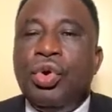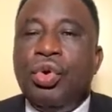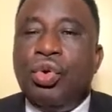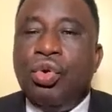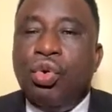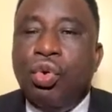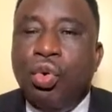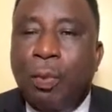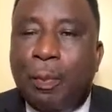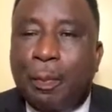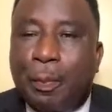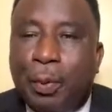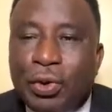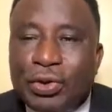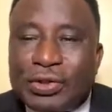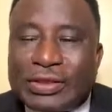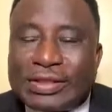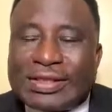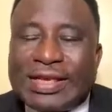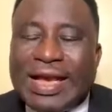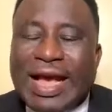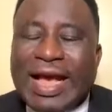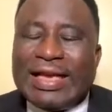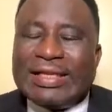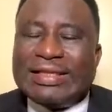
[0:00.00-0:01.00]
who
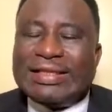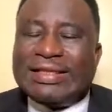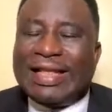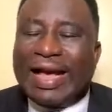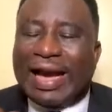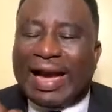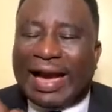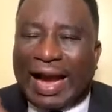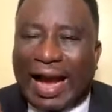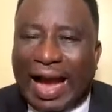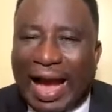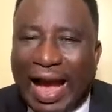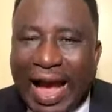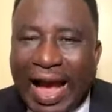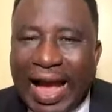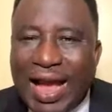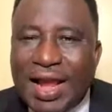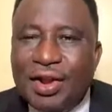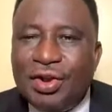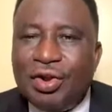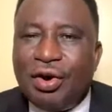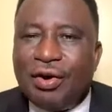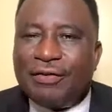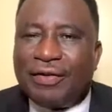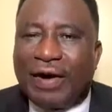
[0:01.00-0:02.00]
possess the
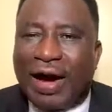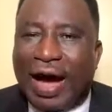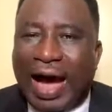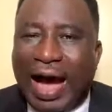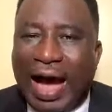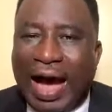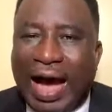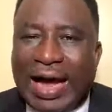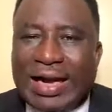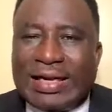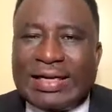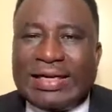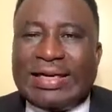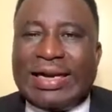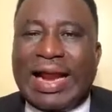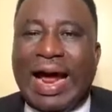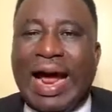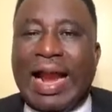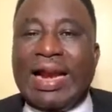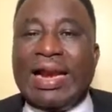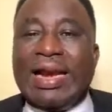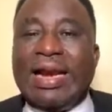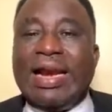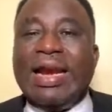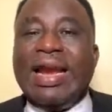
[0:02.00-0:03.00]
kind of heart
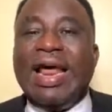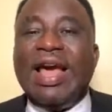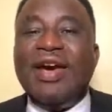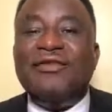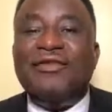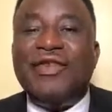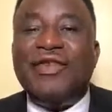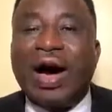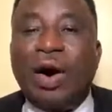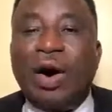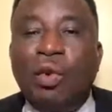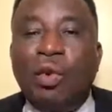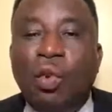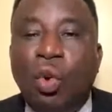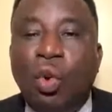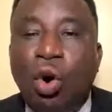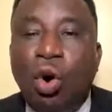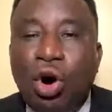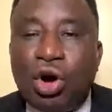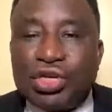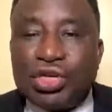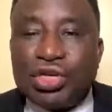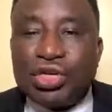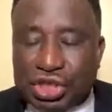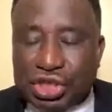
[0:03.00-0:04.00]
that never
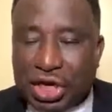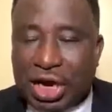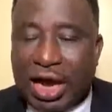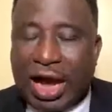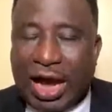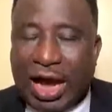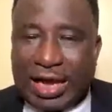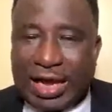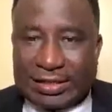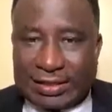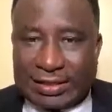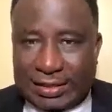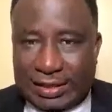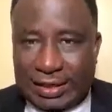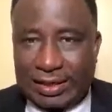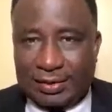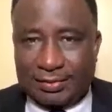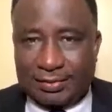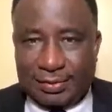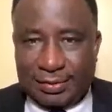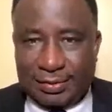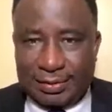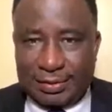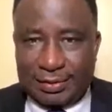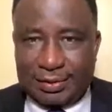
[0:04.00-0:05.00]
watch her
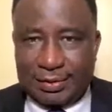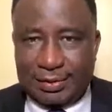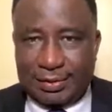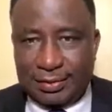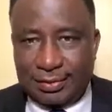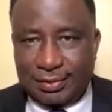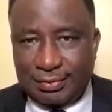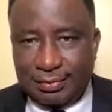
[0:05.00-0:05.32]
steps.